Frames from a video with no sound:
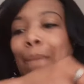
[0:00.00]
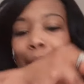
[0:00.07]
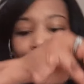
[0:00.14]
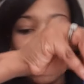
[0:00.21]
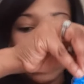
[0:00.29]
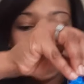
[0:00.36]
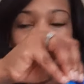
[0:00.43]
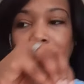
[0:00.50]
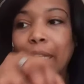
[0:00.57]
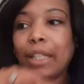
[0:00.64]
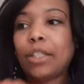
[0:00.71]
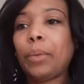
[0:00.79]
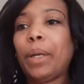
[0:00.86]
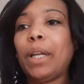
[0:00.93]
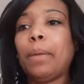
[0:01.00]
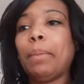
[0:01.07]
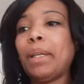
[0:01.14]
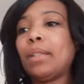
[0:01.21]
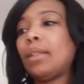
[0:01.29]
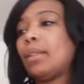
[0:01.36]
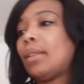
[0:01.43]
And that's it. So we're going to
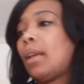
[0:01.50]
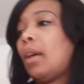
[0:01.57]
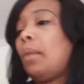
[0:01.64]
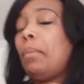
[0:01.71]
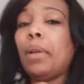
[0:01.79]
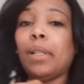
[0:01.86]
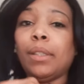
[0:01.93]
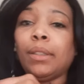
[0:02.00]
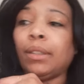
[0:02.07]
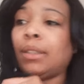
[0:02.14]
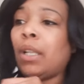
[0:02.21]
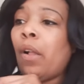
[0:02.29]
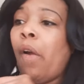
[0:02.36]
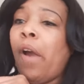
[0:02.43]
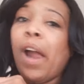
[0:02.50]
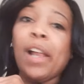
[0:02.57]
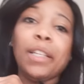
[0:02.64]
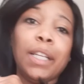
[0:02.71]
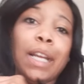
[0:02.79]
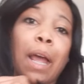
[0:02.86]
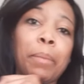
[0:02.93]
mix this up. And
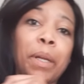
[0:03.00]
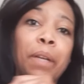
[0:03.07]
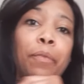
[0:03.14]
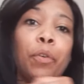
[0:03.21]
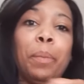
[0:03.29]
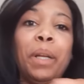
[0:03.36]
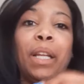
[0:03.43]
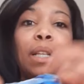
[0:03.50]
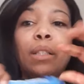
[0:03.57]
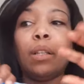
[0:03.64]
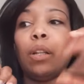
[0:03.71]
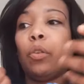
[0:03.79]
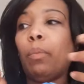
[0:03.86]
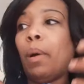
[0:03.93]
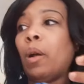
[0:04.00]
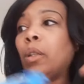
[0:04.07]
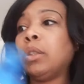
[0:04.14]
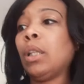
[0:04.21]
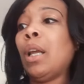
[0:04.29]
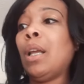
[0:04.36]
then I'm going to form it into little balls.